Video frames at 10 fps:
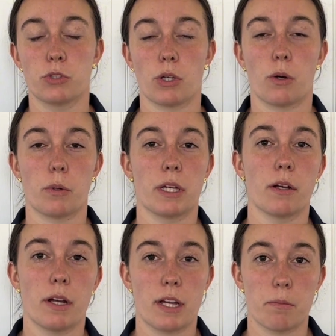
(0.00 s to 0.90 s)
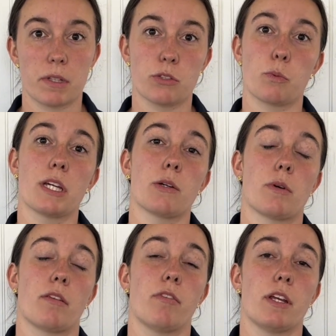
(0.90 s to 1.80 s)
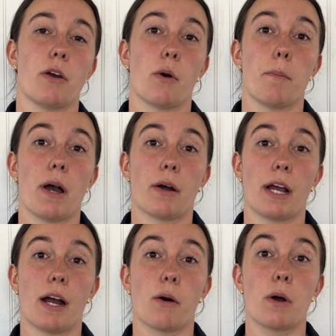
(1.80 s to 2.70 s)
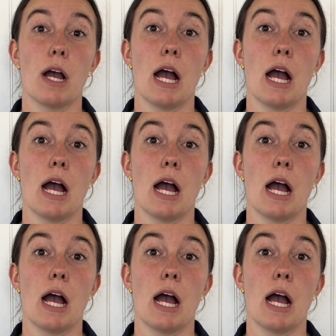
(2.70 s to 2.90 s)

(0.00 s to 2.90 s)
So here I am this week with a video about how